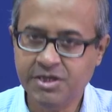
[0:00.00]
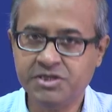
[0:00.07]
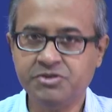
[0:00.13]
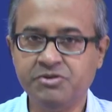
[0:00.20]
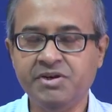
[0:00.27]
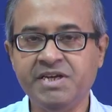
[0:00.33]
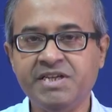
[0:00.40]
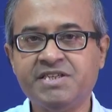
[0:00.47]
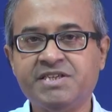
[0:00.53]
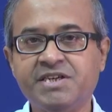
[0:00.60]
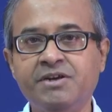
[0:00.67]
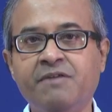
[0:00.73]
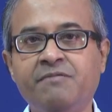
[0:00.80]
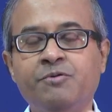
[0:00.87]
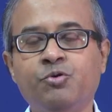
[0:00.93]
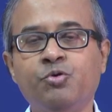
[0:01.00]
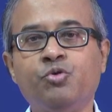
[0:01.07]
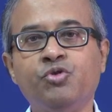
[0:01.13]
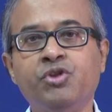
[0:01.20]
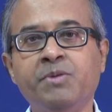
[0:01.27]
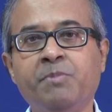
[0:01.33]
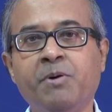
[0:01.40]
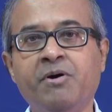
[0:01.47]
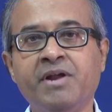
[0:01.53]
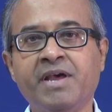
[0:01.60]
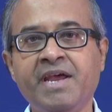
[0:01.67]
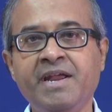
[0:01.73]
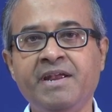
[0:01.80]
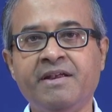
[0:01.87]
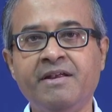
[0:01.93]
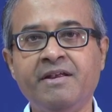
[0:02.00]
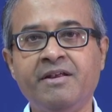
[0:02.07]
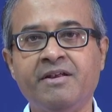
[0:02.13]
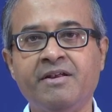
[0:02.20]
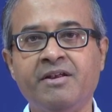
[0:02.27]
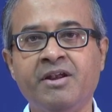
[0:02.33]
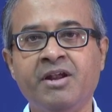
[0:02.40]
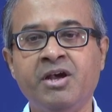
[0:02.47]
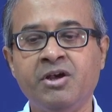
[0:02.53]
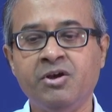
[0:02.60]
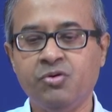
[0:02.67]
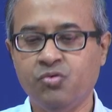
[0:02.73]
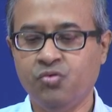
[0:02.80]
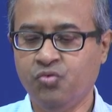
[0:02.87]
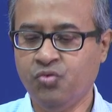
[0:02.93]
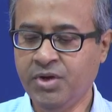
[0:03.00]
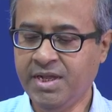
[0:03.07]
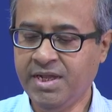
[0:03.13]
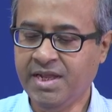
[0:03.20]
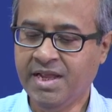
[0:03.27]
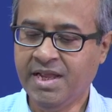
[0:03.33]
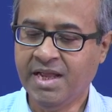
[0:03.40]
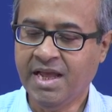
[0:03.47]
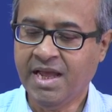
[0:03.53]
So, instead of 2 to the power n, we